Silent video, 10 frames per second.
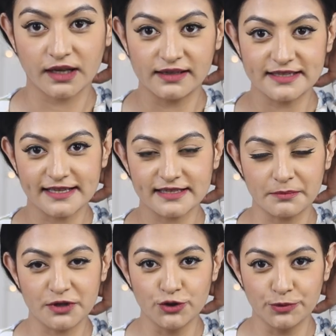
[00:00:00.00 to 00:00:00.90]
I'll take
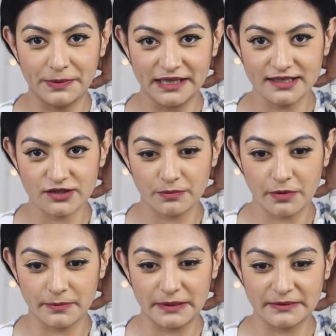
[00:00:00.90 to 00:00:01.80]
some U pins or
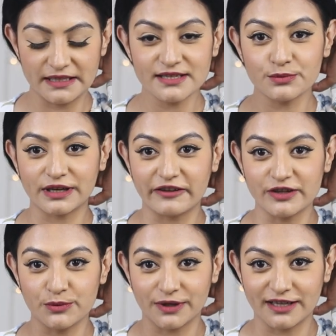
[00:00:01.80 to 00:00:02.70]
bobby pins, whatever
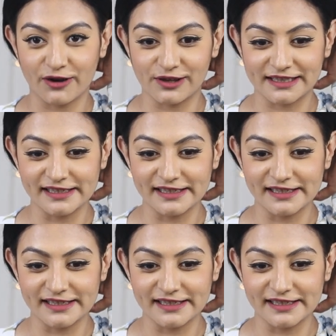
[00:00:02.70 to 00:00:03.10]
you want to call